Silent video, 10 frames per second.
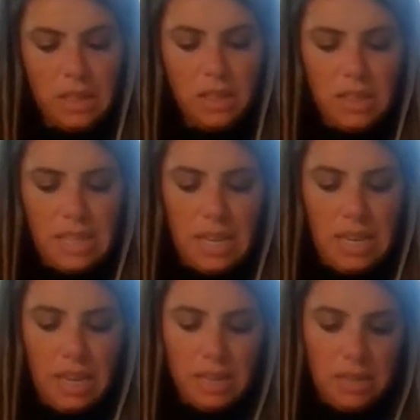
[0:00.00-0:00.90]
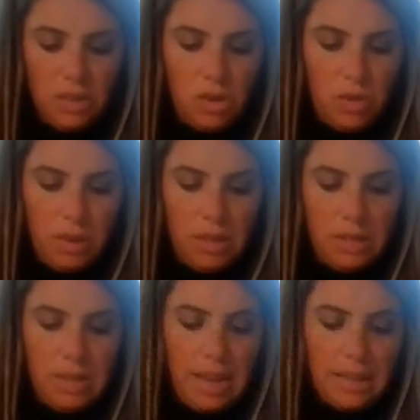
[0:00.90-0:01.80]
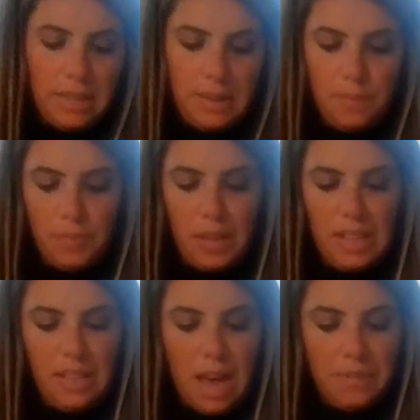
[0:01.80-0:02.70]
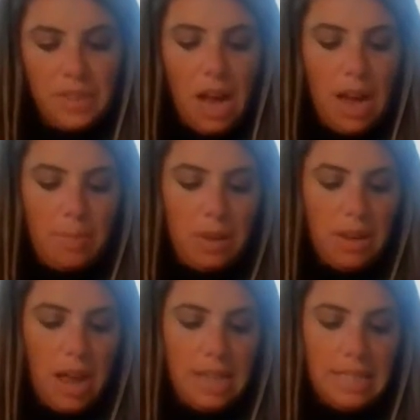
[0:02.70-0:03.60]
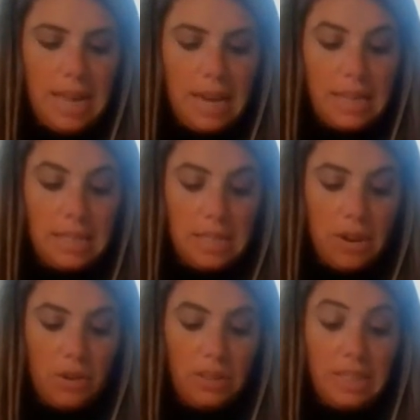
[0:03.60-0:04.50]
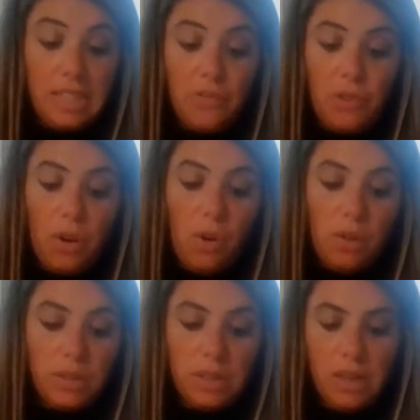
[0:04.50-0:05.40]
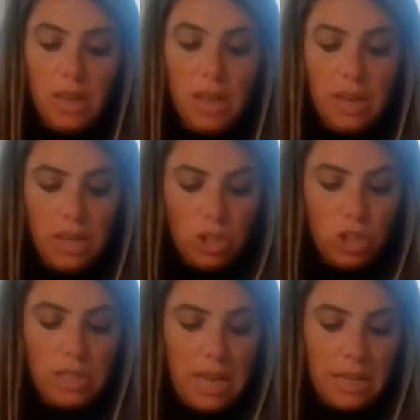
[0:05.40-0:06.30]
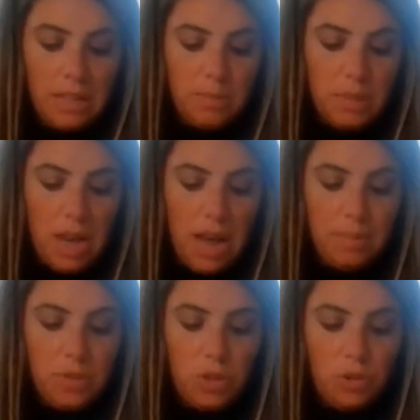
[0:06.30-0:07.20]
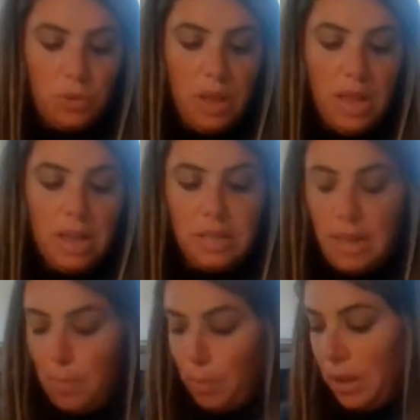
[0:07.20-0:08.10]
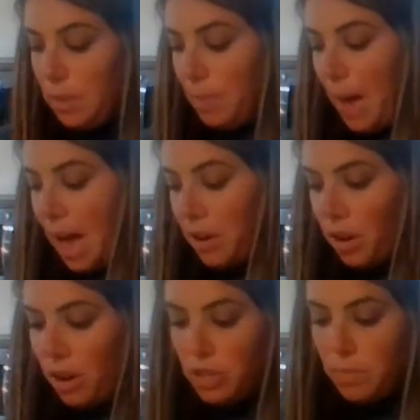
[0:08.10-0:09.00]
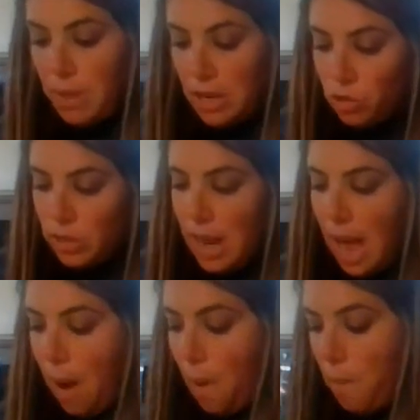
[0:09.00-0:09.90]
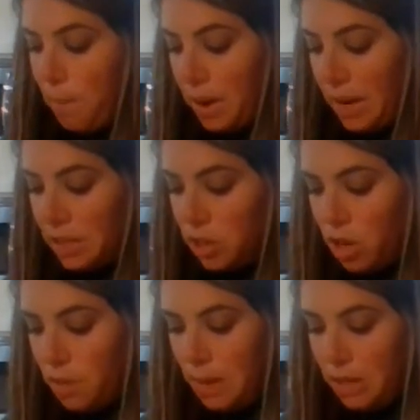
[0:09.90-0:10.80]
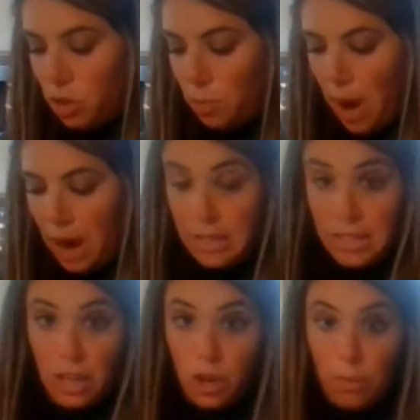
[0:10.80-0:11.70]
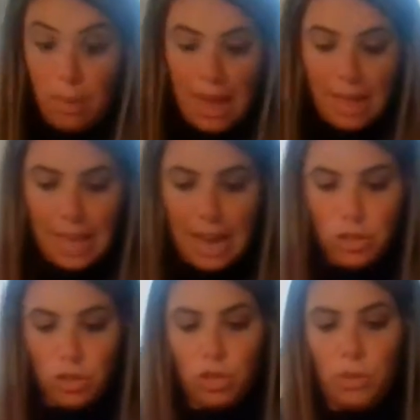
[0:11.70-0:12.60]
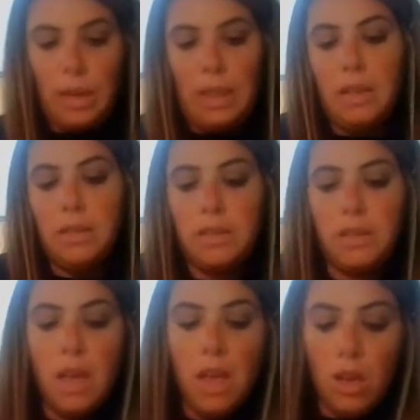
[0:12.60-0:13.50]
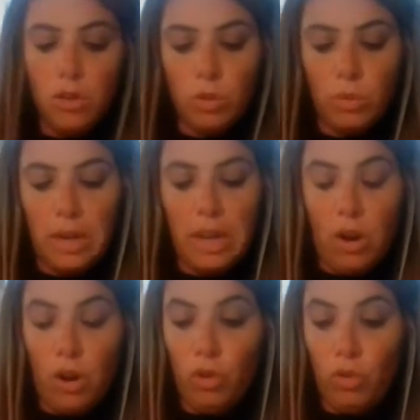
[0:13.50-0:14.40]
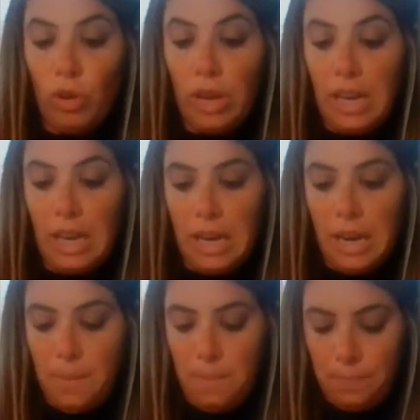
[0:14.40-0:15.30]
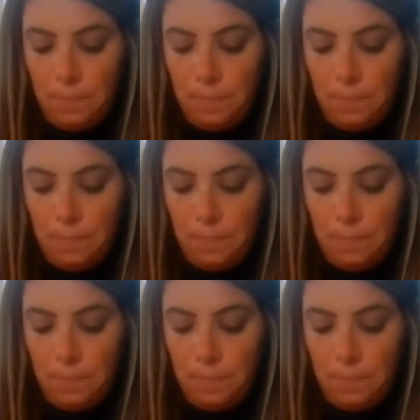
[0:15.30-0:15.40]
A little tedious, it takes a lot of time. It's not necessarily difficult. It just takes some time to separate the batter, to measure it out, but it's good because you're practicing your math as you're doing this. We're going to get our green,